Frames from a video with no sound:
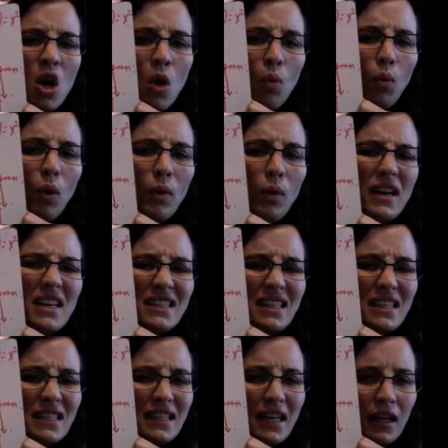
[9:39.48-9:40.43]
Well, what is
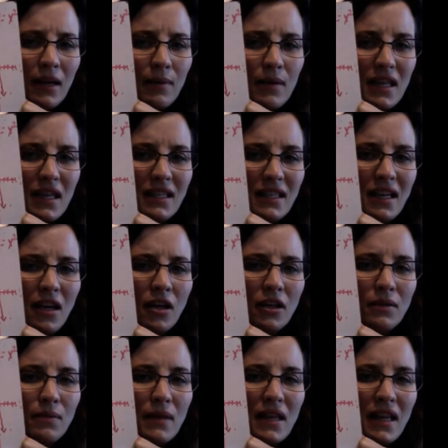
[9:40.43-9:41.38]
this telling me? This
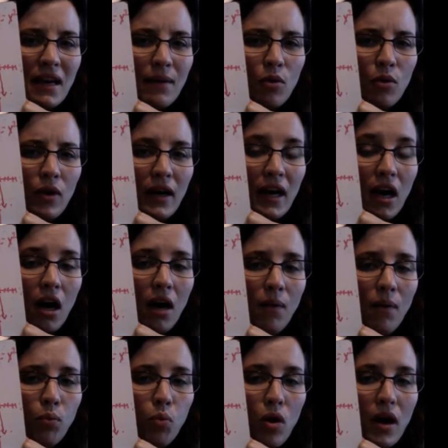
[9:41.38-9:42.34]
tells me that I'm going up
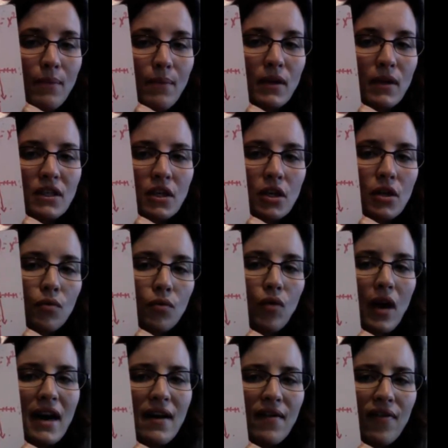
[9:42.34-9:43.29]
1, but to the
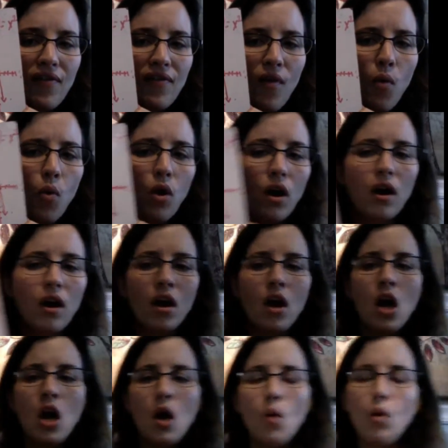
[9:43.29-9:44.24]
right 4.
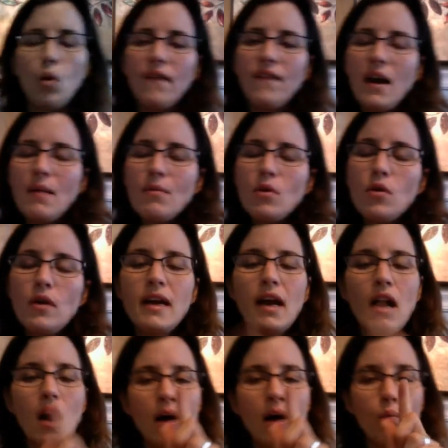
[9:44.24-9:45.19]
Well, if I'm
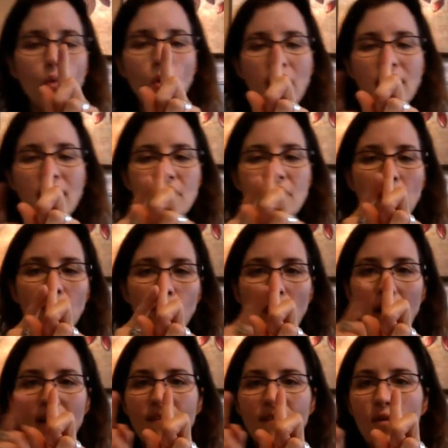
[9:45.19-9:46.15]
going up 1 and to the
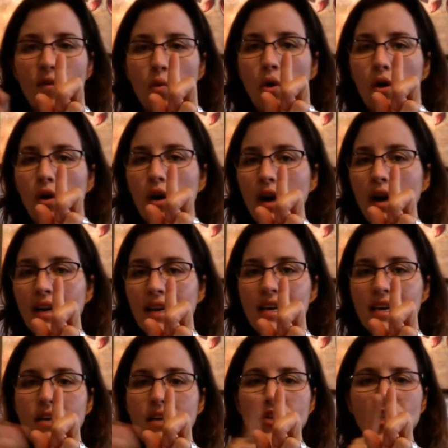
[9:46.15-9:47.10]
right 4 on
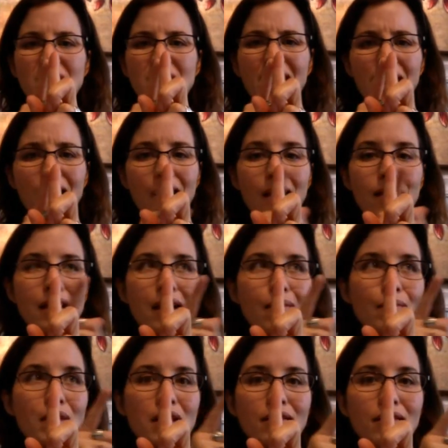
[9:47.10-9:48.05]
each side, that
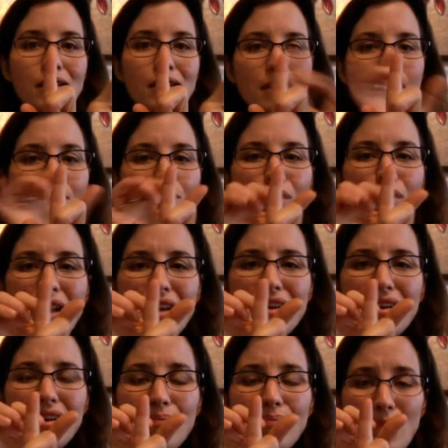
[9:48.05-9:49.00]
means that's a
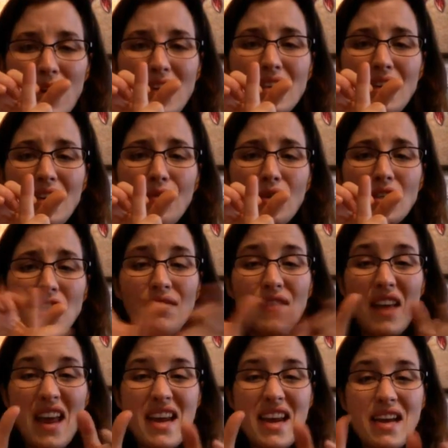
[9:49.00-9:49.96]
pretty big difference of
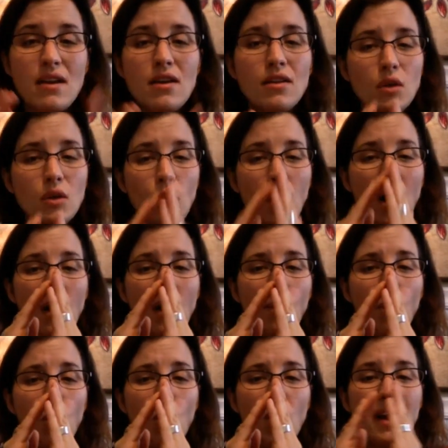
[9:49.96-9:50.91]
8. So
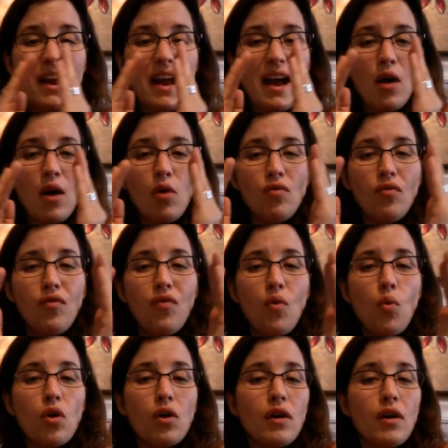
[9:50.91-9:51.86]
up 1, out
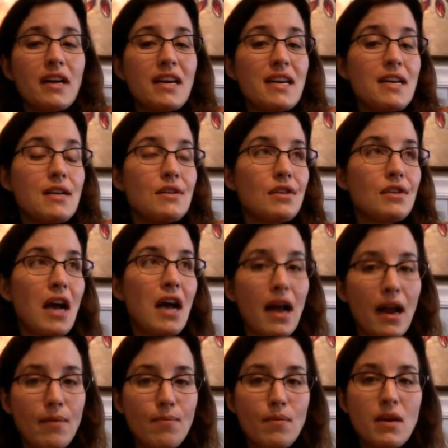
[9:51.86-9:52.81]
4 on each
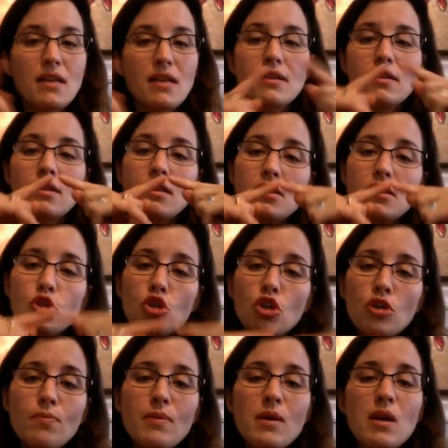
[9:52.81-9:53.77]
side means that this
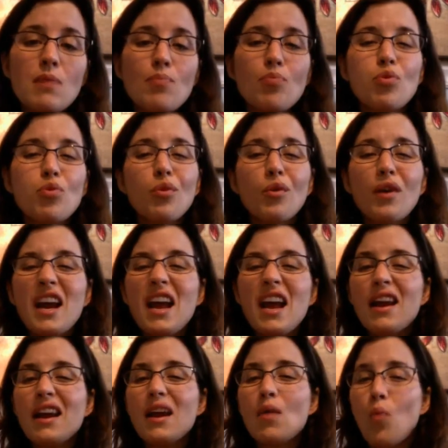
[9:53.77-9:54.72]
should be
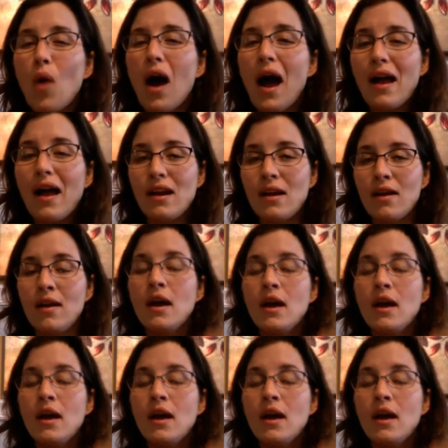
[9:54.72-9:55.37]
pretty wide.